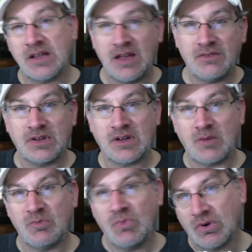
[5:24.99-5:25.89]
have a
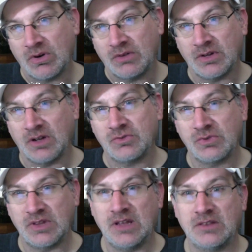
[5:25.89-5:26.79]
couple more toward
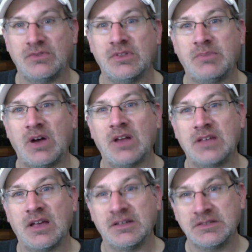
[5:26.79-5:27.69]
the end of the
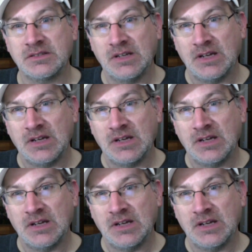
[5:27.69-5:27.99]
podcast